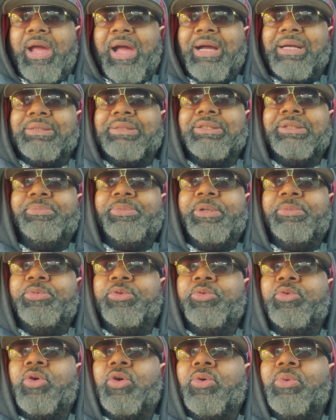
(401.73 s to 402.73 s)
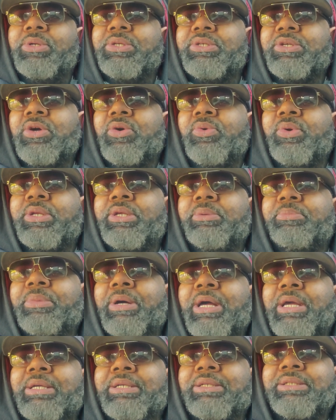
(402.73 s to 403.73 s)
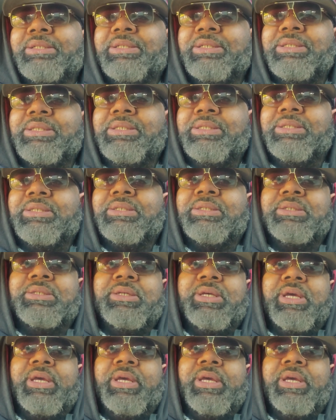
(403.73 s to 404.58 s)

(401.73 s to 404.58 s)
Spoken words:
I see people always going and buying seeds,